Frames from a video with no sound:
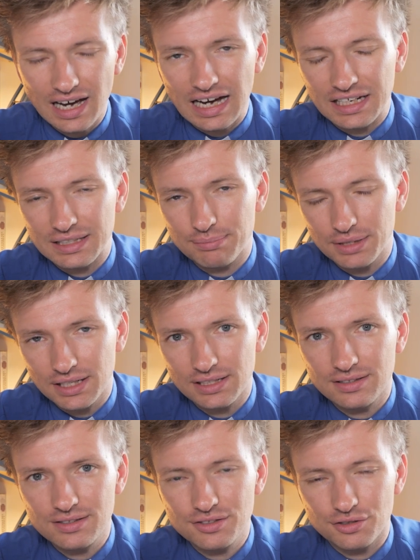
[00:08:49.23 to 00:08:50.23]
and he
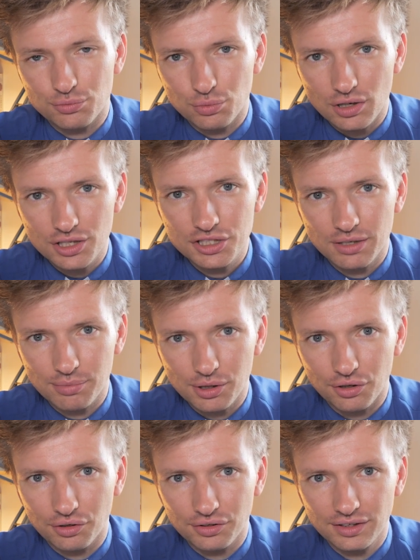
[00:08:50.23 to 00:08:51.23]
begins to worship
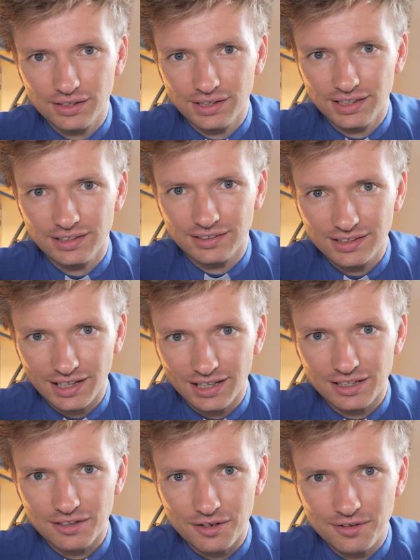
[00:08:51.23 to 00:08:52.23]
God in
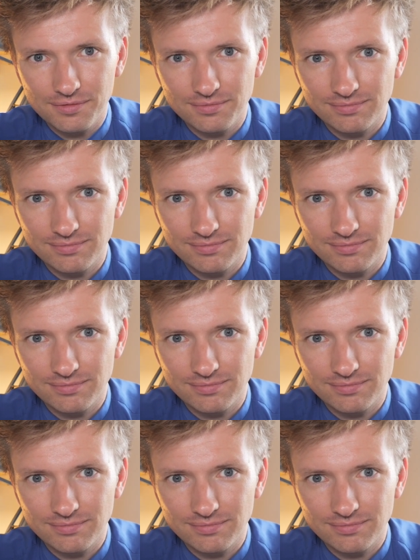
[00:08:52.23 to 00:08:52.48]
Canaan.